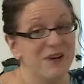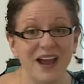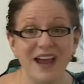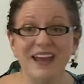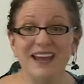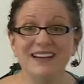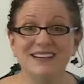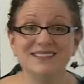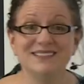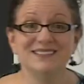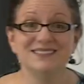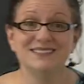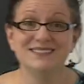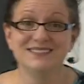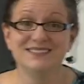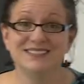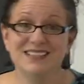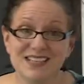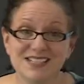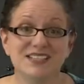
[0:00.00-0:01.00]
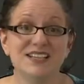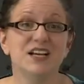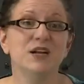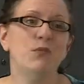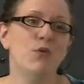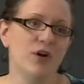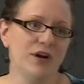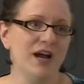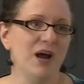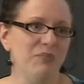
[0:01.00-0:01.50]
right is a
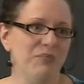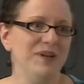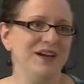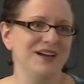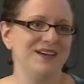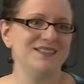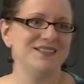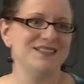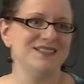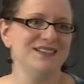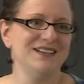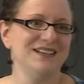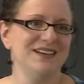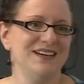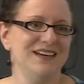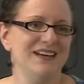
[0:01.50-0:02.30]
little more complex.